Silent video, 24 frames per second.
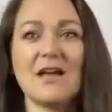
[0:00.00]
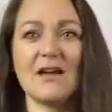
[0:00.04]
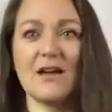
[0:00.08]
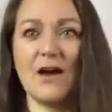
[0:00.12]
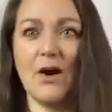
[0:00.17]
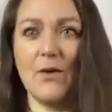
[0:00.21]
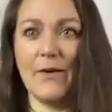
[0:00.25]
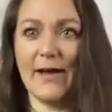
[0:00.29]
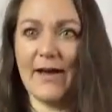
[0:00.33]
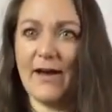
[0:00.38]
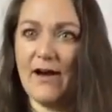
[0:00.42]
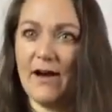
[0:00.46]

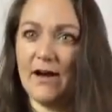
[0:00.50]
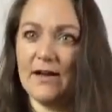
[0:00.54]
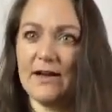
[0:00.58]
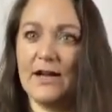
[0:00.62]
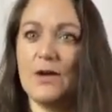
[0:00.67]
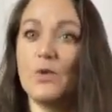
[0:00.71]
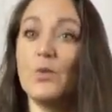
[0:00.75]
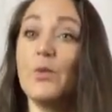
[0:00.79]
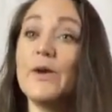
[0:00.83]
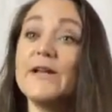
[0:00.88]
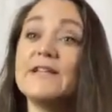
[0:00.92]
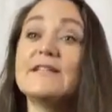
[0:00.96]
going on
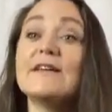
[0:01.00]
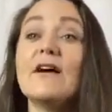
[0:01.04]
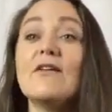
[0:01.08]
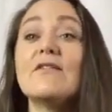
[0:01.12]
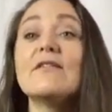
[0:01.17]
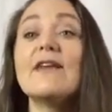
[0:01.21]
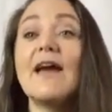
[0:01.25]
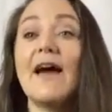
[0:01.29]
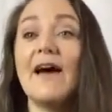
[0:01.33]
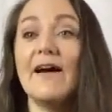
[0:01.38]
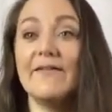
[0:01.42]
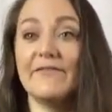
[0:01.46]
and we
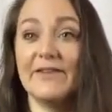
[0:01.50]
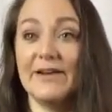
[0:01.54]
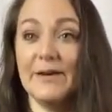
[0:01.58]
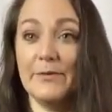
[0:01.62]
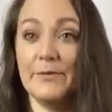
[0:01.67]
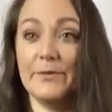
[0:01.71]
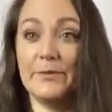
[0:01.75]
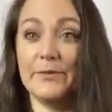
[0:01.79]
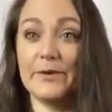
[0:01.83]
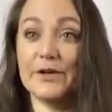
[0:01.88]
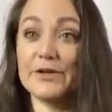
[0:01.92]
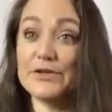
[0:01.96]
don't have
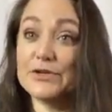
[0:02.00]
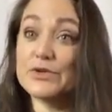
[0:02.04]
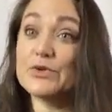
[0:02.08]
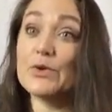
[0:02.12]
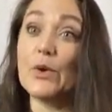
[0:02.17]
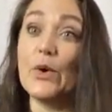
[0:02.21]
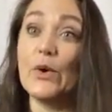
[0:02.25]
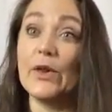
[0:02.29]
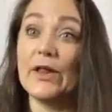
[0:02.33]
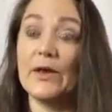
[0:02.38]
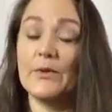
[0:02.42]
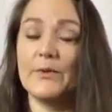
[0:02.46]
any
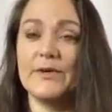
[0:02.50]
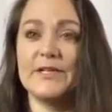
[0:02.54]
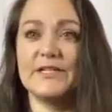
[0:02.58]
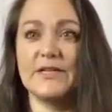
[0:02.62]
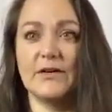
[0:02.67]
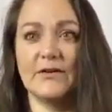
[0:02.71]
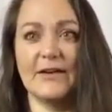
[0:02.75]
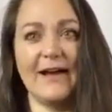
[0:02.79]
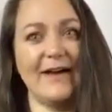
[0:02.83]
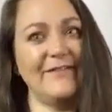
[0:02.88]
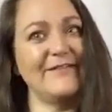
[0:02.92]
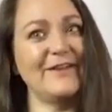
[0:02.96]
control and we
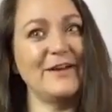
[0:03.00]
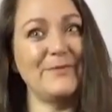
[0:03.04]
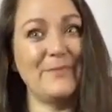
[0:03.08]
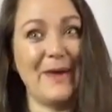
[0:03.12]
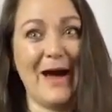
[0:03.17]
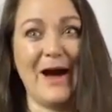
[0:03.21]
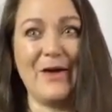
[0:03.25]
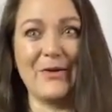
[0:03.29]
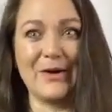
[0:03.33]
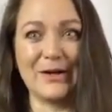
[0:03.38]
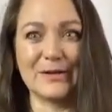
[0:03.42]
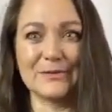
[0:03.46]
don't have any
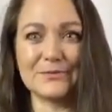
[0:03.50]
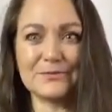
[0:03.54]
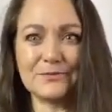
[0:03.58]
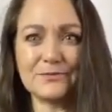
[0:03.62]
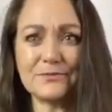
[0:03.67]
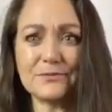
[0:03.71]
power